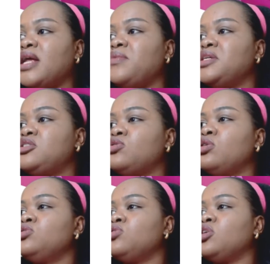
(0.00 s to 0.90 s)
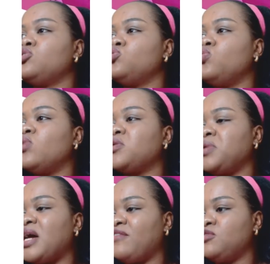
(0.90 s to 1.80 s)
and we so do not do what
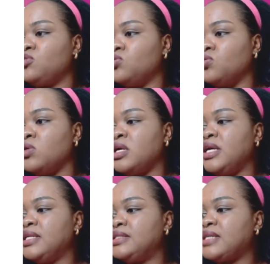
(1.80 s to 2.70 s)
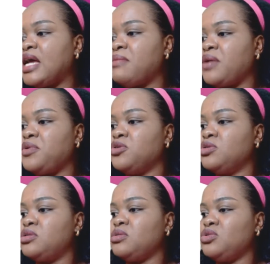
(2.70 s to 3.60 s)
we have to do in time, and we
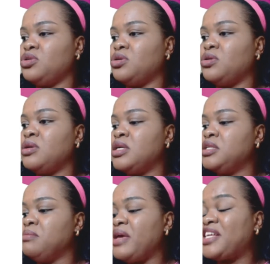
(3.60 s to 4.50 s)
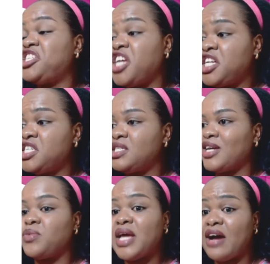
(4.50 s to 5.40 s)
don't, make changes
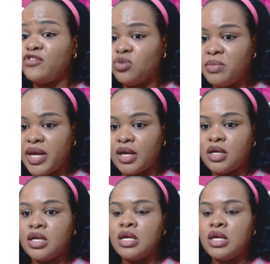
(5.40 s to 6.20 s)
that we have to make.